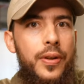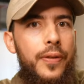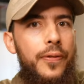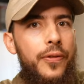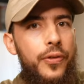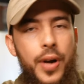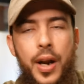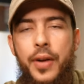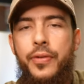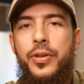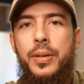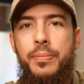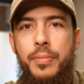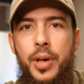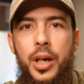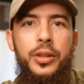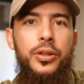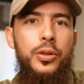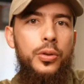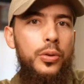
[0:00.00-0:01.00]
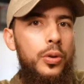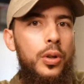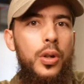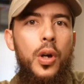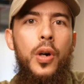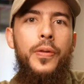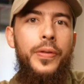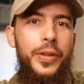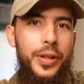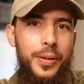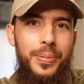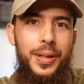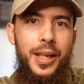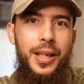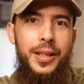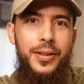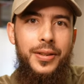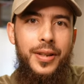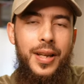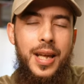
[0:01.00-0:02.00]
very much all over the
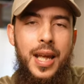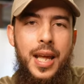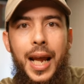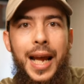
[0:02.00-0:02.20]
place.